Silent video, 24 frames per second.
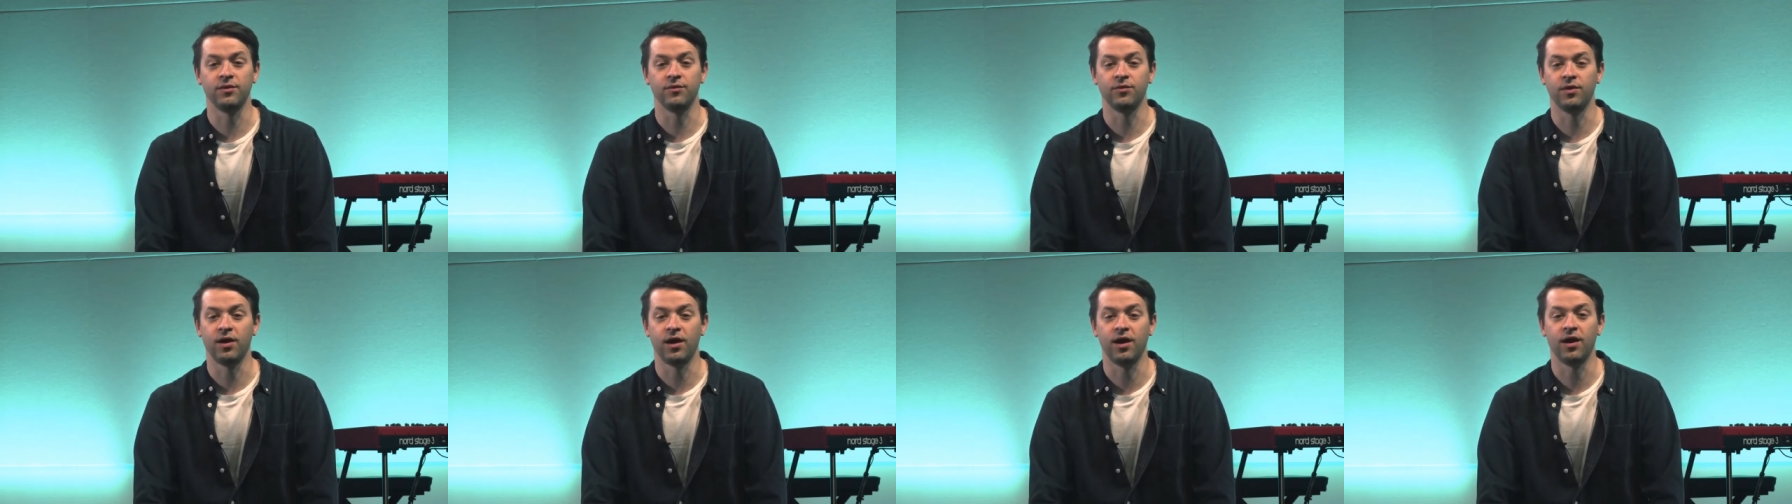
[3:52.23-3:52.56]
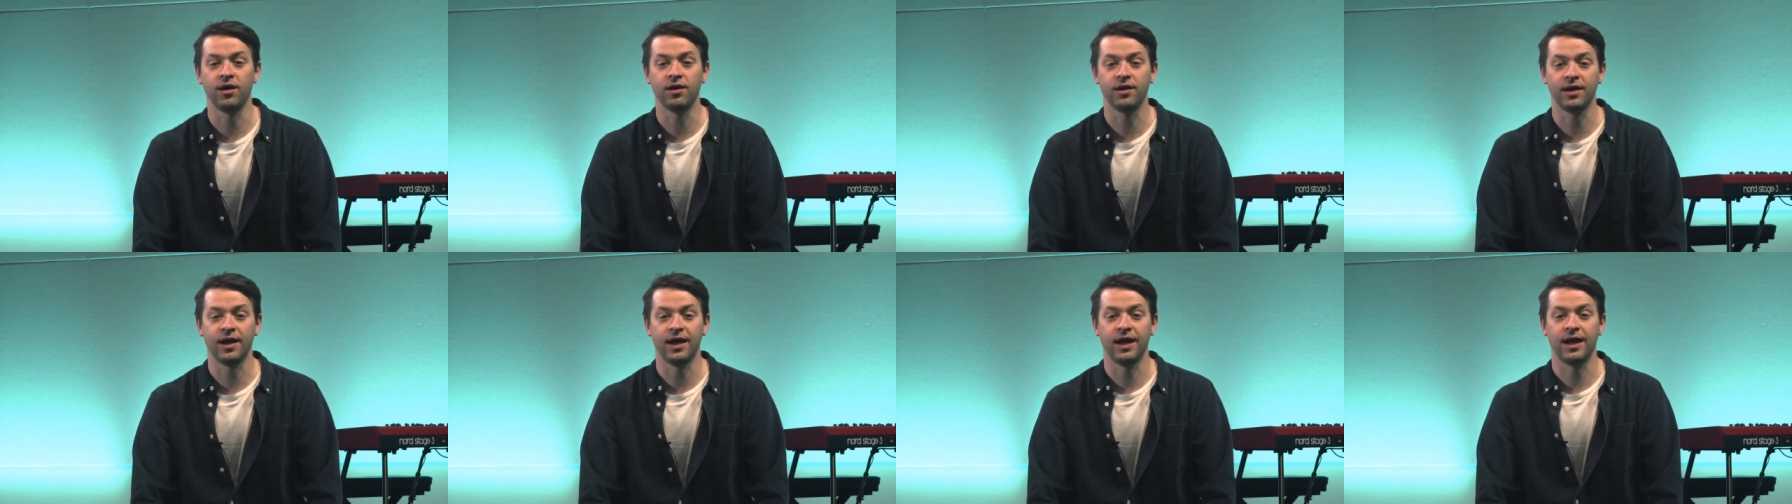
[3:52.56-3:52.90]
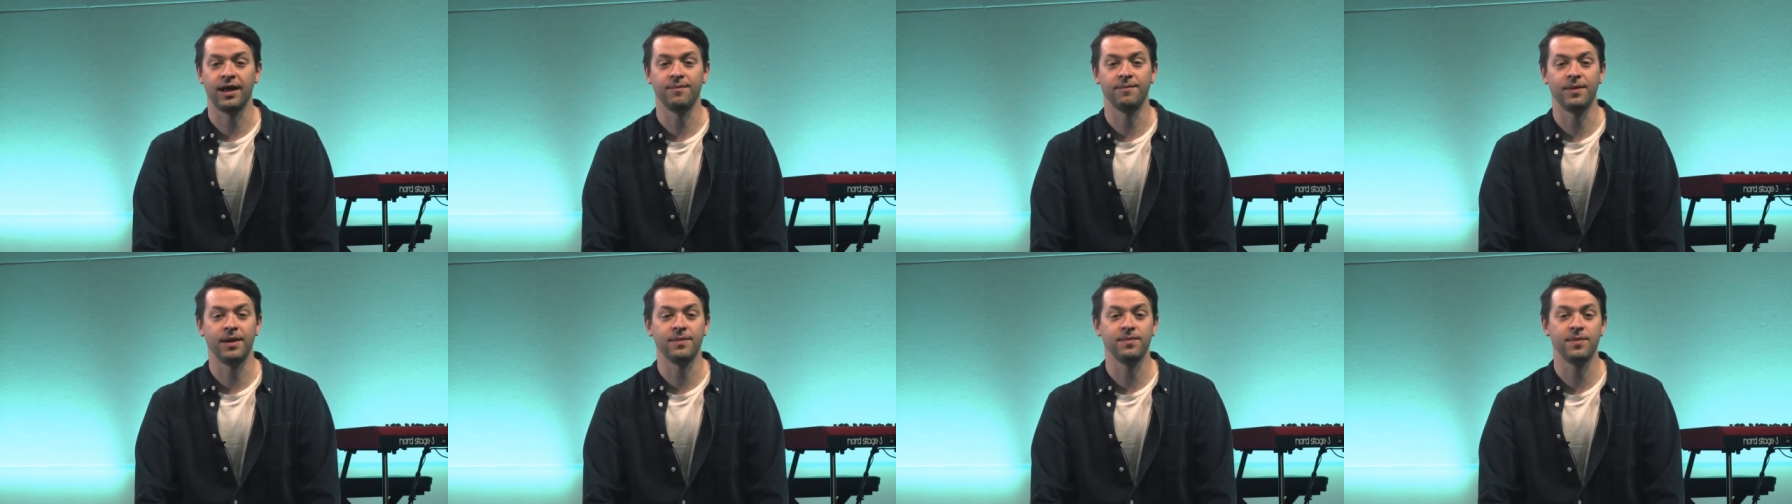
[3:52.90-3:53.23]
rug,
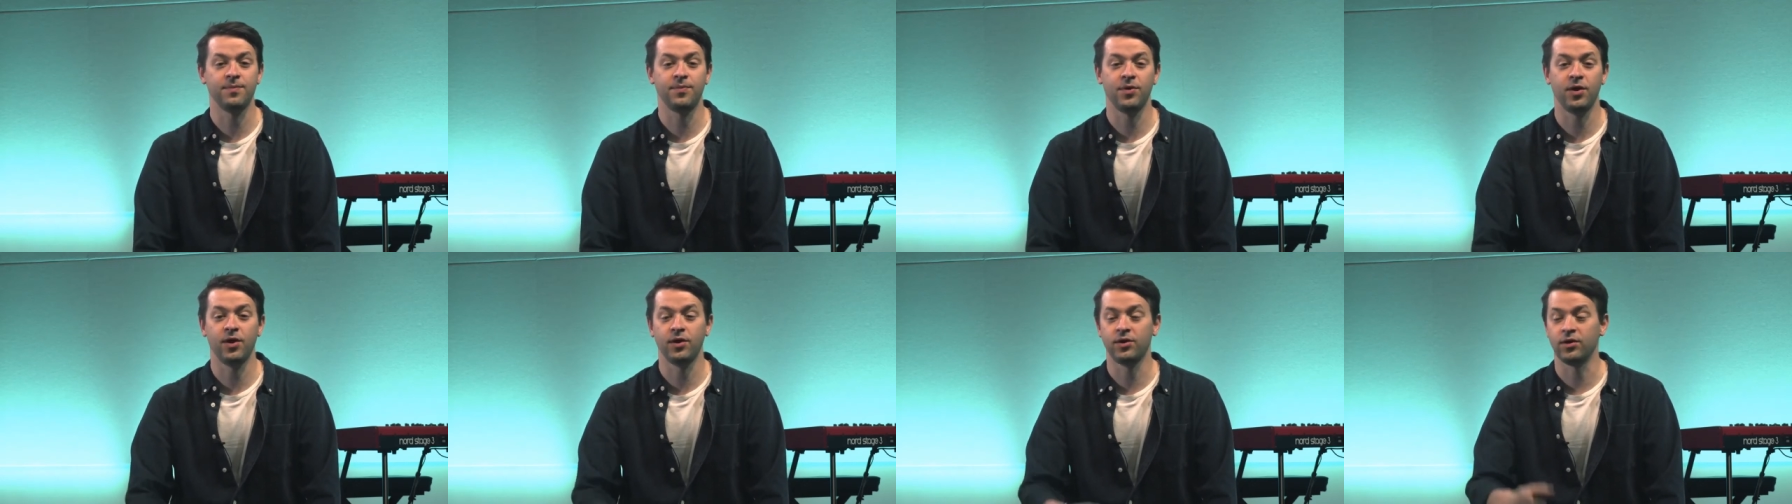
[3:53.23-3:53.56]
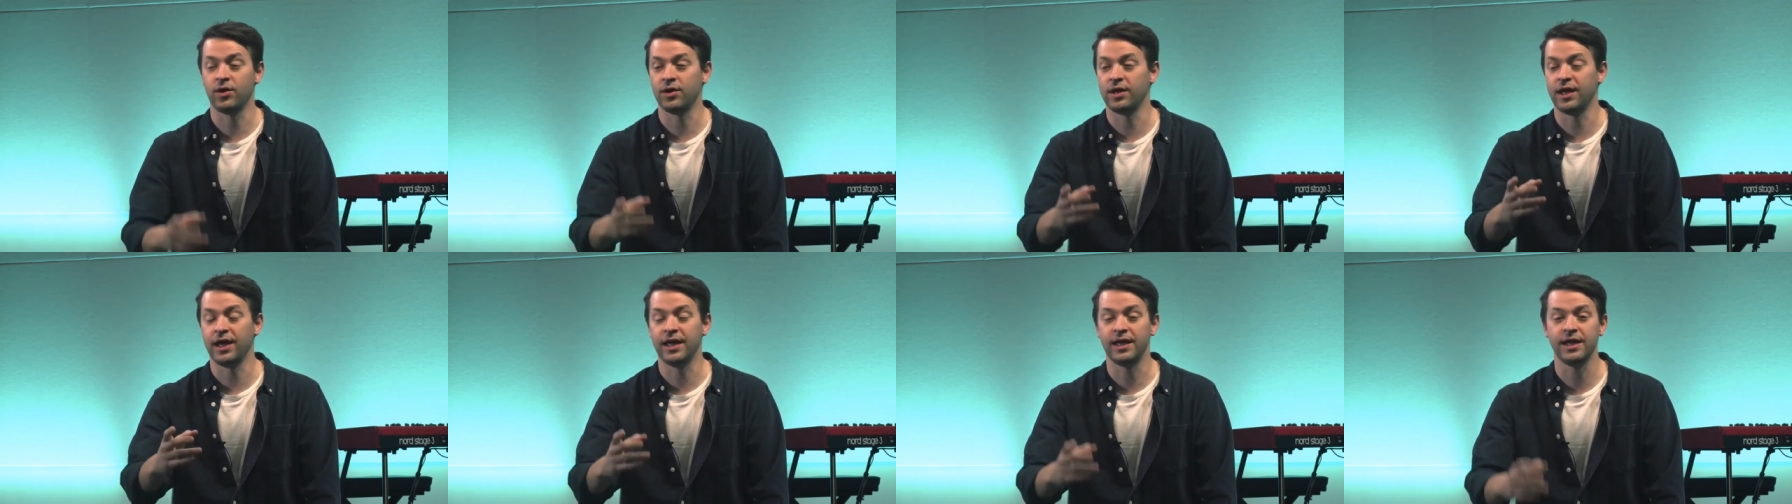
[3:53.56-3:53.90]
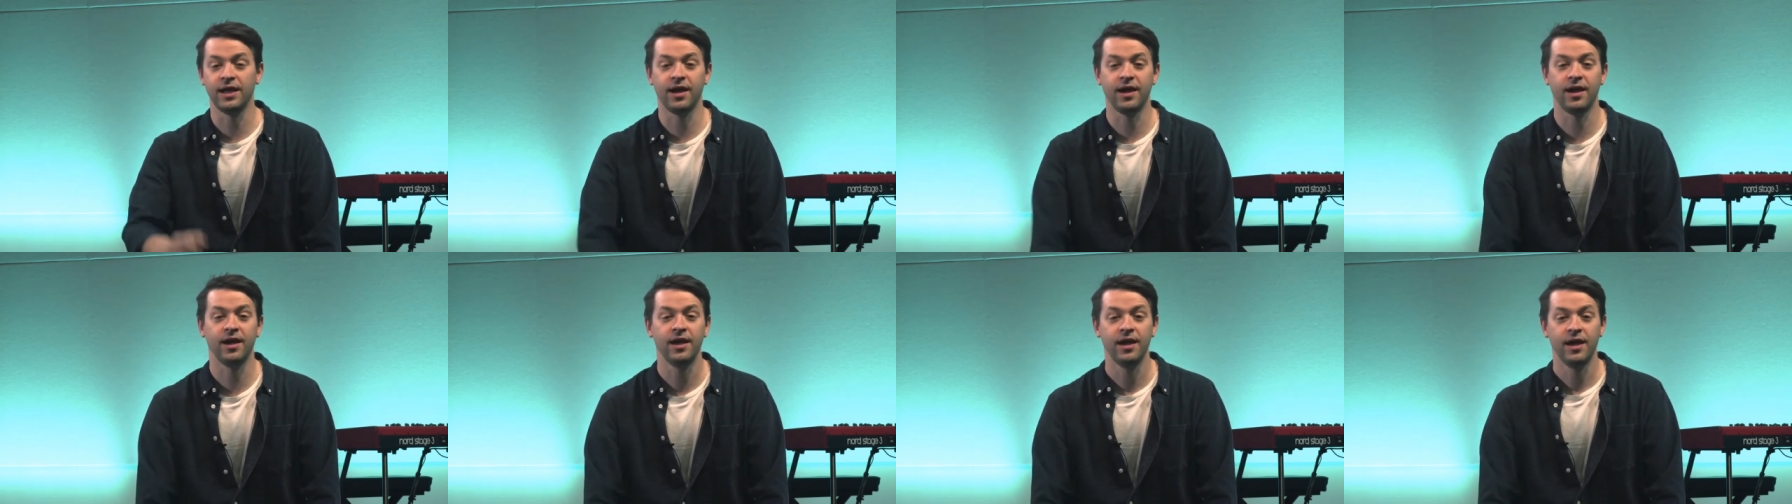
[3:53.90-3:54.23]
and maybe putting on a,
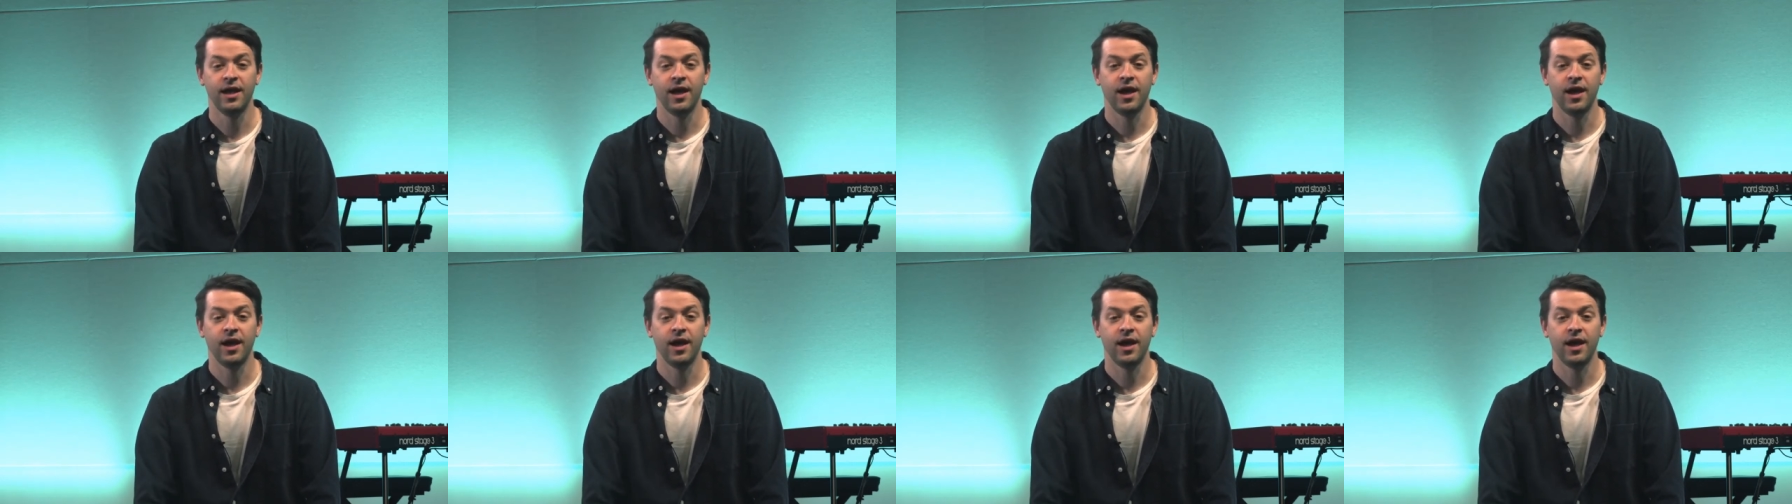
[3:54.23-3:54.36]
uh,